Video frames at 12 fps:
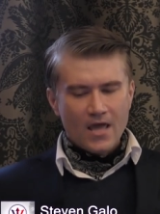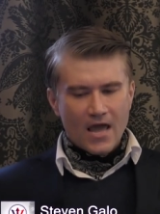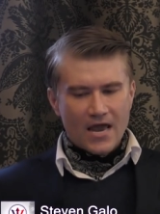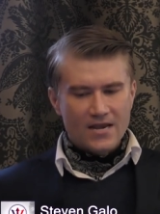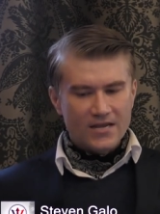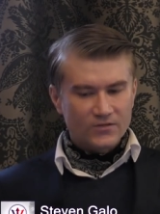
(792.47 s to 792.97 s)

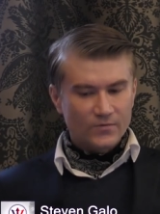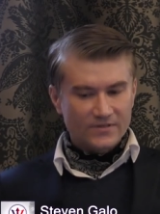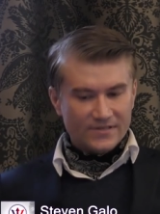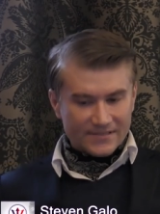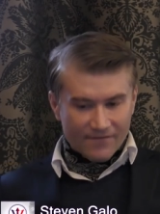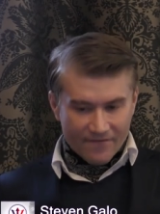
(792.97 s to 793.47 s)
And this
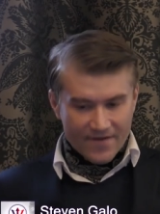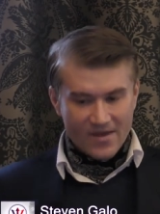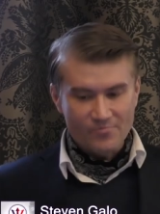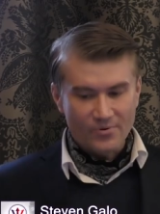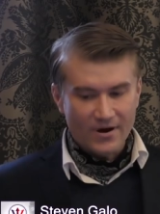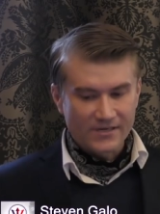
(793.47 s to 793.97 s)
was a
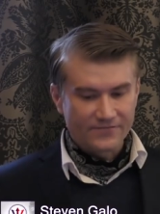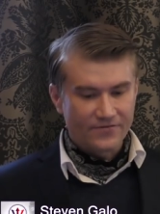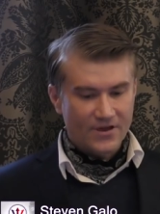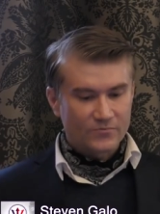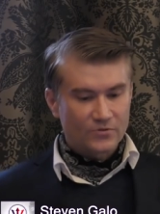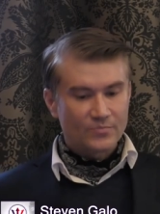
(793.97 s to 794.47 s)
severe price
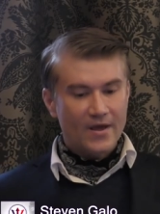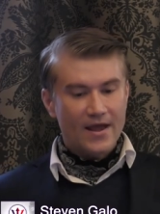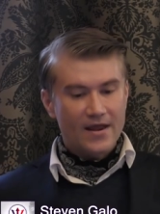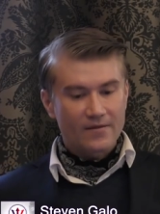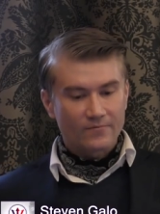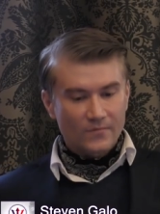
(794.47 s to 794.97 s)
for him to
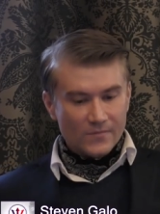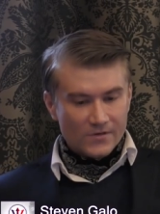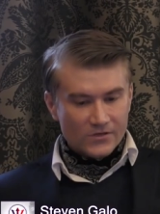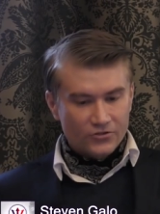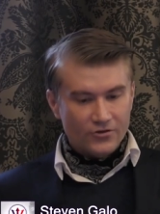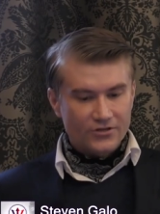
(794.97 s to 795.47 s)
pay
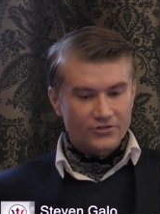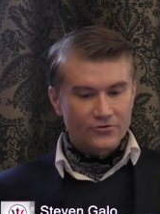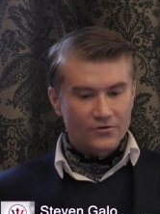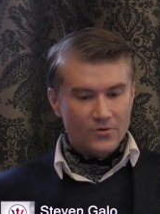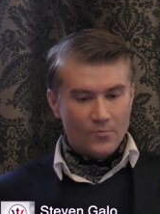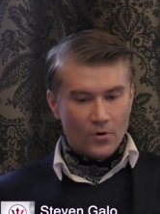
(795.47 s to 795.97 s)
to his
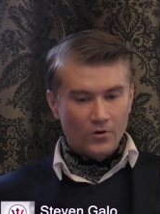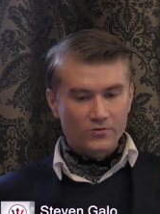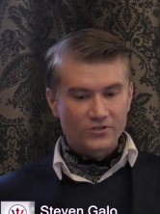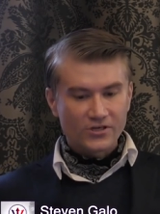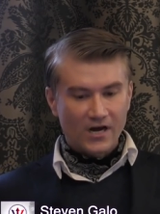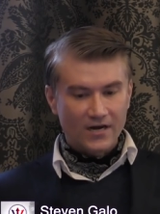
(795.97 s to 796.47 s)
newly
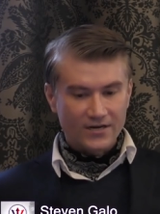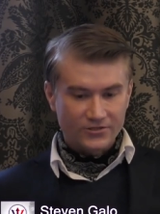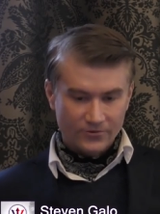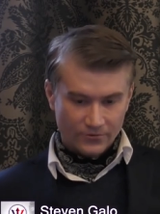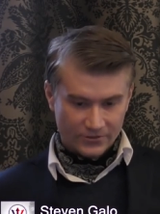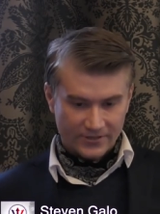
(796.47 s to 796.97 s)
born
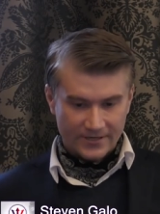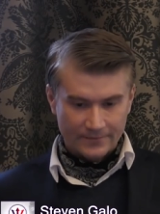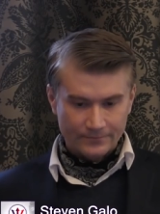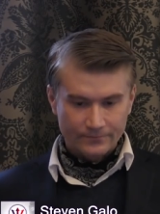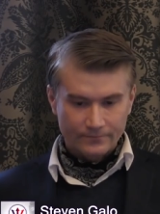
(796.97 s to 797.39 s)
darling daughter.